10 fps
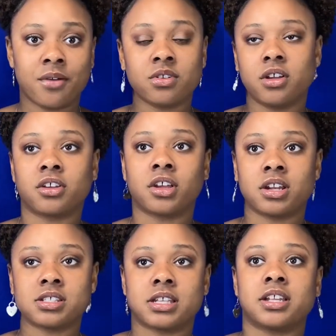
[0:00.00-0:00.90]
long you're
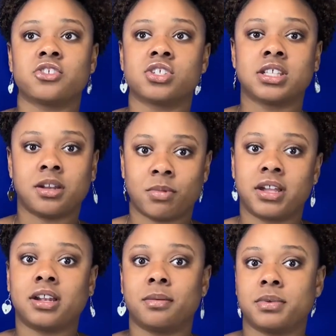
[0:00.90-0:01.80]
gonna study, you just need to
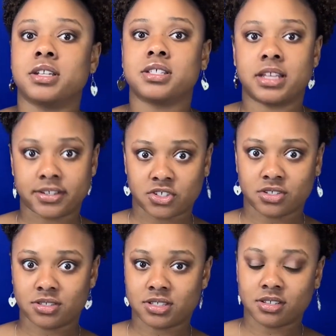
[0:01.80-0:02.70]
break it up into
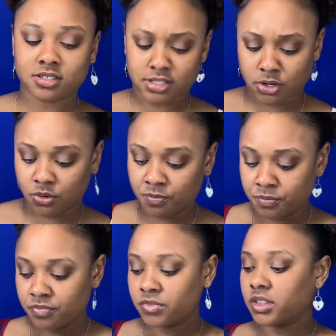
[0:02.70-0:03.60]
sections. So
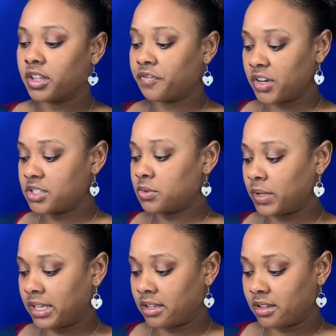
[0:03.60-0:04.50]
the first
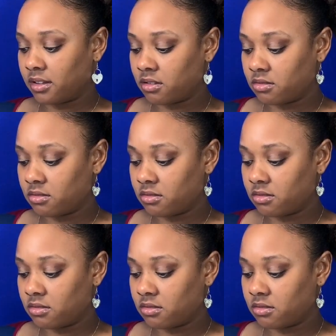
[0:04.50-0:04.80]
week,